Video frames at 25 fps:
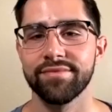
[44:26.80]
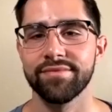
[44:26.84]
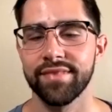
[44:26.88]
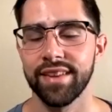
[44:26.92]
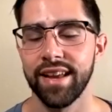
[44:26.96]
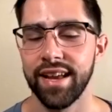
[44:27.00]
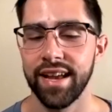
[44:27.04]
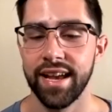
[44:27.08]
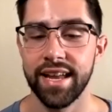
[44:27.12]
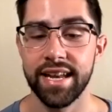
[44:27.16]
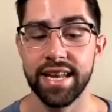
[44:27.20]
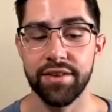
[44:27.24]

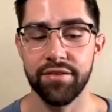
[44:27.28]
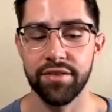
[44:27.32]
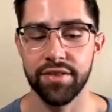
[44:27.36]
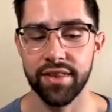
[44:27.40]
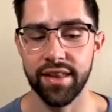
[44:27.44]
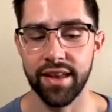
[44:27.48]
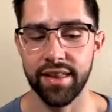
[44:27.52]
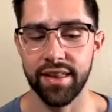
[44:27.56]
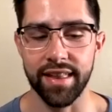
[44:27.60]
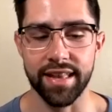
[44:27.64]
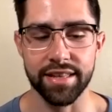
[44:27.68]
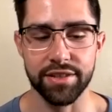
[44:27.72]
And even
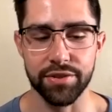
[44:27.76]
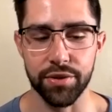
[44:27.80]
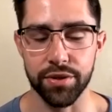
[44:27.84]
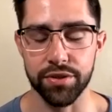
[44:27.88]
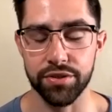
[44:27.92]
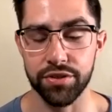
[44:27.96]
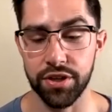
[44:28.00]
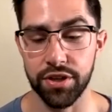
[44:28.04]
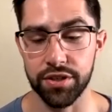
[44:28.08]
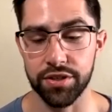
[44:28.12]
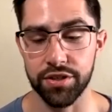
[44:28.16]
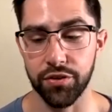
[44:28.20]
then, that's always
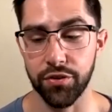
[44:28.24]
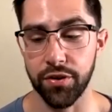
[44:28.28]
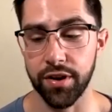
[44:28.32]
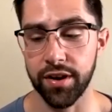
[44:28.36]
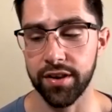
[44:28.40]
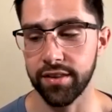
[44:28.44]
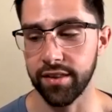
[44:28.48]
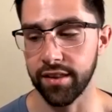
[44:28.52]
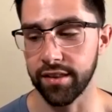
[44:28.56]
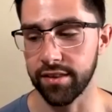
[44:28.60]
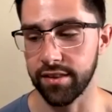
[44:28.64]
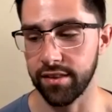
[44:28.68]
changing, right?
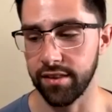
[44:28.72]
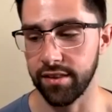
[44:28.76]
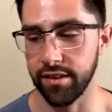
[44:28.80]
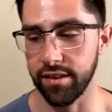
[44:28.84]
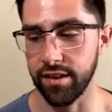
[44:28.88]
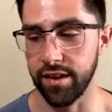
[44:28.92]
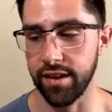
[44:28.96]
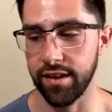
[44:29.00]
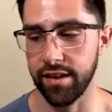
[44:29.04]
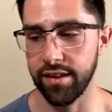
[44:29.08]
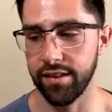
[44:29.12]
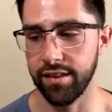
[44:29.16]

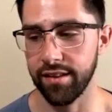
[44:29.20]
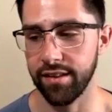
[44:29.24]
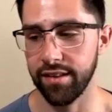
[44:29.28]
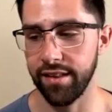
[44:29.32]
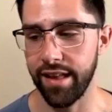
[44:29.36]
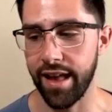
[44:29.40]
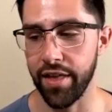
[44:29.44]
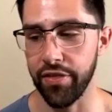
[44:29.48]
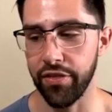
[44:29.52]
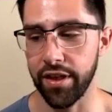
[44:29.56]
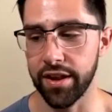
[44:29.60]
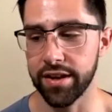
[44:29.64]
The
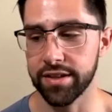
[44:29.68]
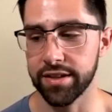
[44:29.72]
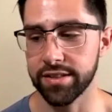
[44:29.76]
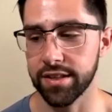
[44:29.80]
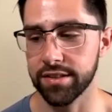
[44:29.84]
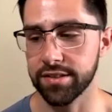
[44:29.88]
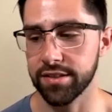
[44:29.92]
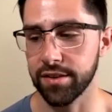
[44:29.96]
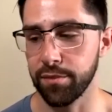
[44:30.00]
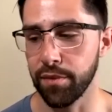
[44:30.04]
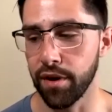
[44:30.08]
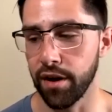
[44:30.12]

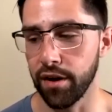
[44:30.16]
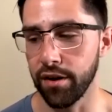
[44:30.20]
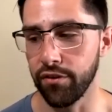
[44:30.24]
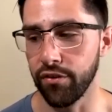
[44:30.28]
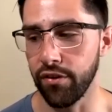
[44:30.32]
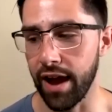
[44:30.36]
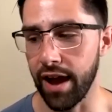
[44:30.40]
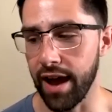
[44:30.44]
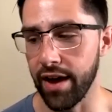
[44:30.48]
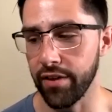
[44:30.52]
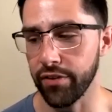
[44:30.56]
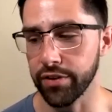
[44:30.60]
athleticism of
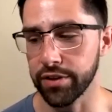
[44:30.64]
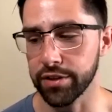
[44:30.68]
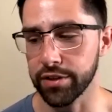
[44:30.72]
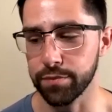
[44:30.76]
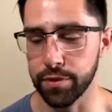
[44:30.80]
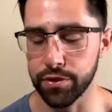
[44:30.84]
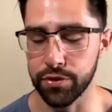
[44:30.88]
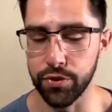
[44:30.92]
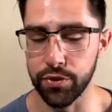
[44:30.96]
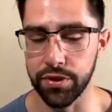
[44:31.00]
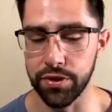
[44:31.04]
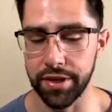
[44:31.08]
athletes
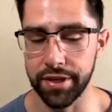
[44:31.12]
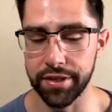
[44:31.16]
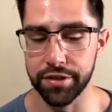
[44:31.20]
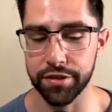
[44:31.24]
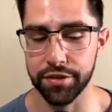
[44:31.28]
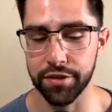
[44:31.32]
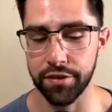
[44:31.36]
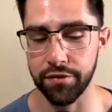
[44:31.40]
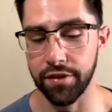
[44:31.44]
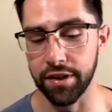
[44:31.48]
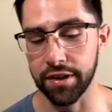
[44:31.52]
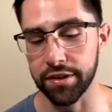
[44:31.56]
between the ages
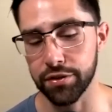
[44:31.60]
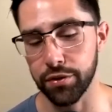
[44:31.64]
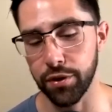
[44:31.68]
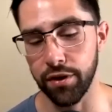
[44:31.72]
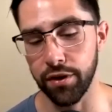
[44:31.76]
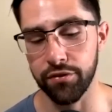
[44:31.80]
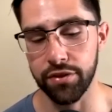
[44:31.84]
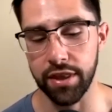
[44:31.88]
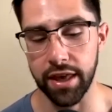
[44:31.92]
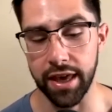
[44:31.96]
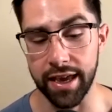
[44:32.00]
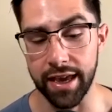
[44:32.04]
of like
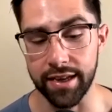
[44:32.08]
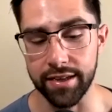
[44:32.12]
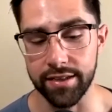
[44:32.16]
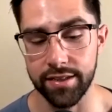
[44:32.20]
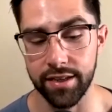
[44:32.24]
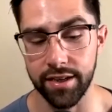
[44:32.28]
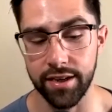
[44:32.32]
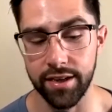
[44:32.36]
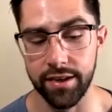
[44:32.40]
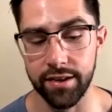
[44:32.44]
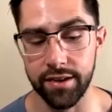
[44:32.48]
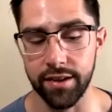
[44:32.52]
12 to
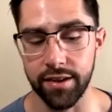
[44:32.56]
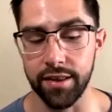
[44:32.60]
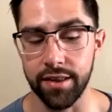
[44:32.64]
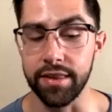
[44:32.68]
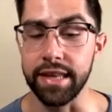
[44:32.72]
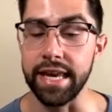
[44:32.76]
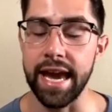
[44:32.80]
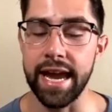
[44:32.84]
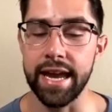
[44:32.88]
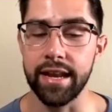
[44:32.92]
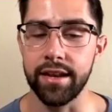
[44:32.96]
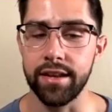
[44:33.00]
18 and
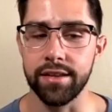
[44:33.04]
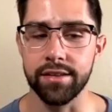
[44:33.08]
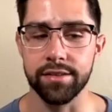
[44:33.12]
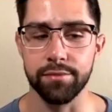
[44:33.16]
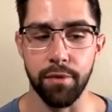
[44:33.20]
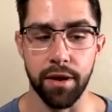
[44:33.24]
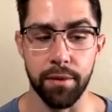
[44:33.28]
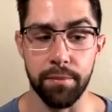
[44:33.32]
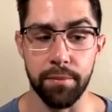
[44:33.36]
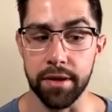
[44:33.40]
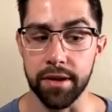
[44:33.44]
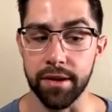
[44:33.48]
the 80s
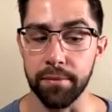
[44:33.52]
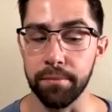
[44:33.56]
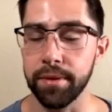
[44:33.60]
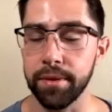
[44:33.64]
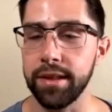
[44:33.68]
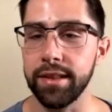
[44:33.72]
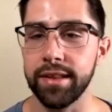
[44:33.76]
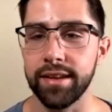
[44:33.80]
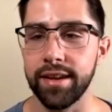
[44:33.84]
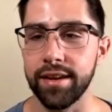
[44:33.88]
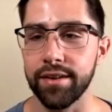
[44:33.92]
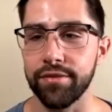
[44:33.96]
might be
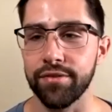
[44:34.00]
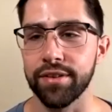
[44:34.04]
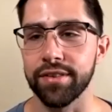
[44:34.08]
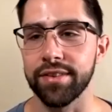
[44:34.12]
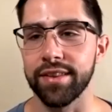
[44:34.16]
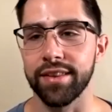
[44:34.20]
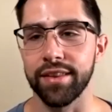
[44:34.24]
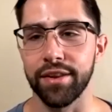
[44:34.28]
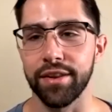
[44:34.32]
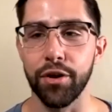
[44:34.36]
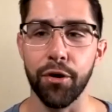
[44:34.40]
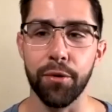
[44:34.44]
completely different
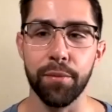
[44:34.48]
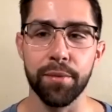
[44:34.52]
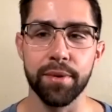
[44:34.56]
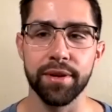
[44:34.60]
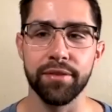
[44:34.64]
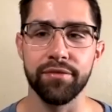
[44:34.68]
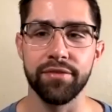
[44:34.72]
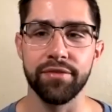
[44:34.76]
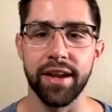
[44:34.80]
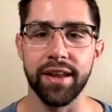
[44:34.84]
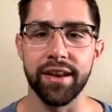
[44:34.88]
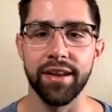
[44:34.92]
than the
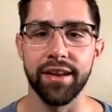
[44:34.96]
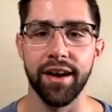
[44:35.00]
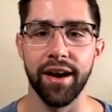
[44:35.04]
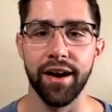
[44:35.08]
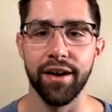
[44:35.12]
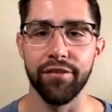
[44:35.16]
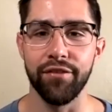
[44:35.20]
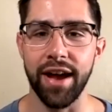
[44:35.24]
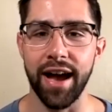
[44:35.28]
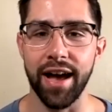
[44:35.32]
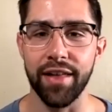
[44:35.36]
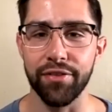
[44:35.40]
normative data
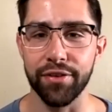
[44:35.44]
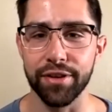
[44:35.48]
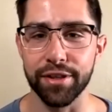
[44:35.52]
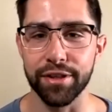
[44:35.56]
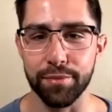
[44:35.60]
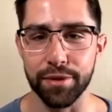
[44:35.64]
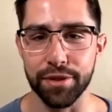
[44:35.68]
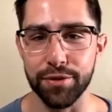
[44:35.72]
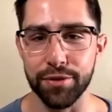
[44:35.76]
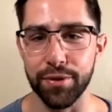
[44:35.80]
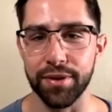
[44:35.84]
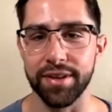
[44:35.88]
of athletes
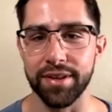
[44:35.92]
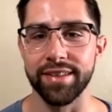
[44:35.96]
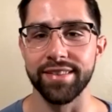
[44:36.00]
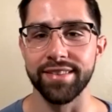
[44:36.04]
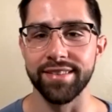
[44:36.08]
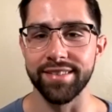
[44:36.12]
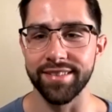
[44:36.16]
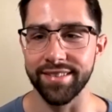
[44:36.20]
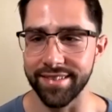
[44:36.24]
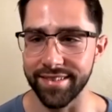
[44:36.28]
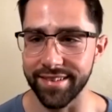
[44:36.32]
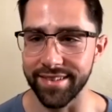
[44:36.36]

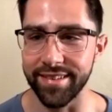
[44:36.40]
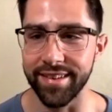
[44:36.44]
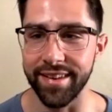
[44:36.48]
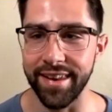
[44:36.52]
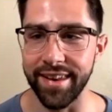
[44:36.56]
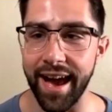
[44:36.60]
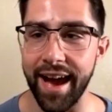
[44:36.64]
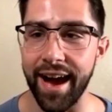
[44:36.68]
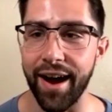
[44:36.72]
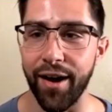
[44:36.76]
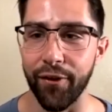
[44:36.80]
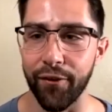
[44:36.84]
between
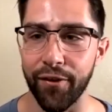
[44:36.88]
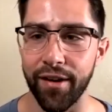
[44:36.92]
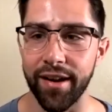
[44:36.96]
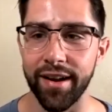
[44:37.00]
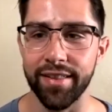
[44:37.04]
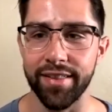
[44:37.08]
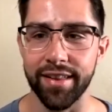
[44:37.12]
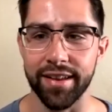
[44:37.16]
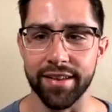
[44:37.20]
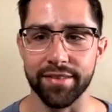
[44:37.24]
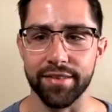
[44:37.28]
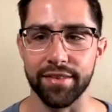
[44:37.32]
now, right?
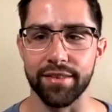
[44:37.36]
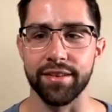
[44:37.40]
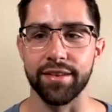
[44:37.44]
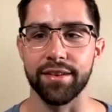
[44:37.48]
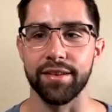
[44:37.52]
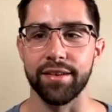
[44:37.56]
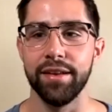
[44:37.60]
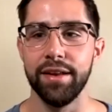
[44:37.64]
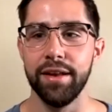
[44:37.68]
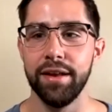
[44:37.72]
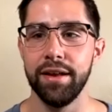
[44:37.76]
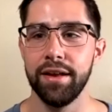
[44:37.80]
Like
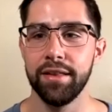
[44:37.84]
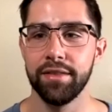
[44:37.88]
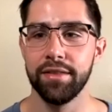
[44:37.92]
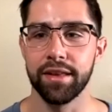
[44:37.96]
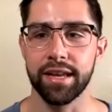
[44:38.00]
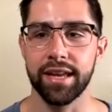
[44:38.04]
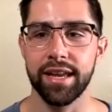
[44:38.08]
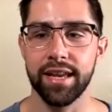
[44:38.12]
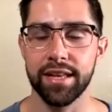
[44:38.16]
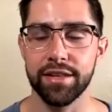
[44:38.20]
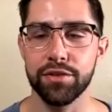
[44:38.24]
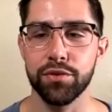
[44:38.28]
the
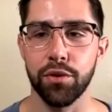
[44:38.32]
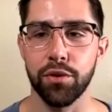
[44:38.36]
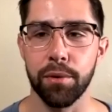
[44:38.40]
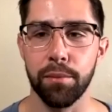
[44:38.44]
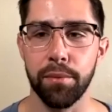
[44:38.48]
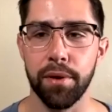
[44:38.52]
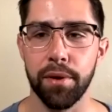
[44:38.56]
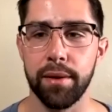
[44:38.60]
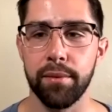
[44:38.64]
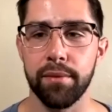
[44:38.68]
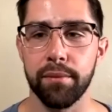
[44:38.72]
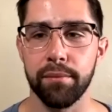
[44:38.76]
kids who
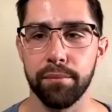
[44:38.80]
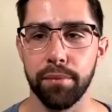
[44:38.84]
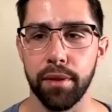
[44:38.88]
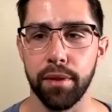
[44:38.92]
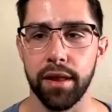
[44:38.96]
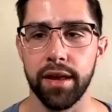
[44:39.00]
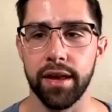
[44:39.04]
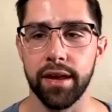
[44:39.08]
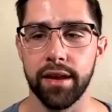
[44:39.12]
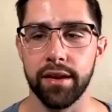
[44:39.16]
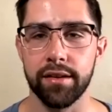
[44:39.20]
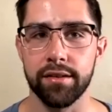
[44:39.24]
are
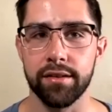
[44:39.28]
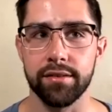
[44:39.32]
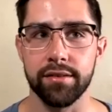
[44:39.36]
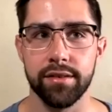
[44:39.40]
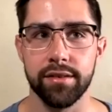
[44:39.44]
playing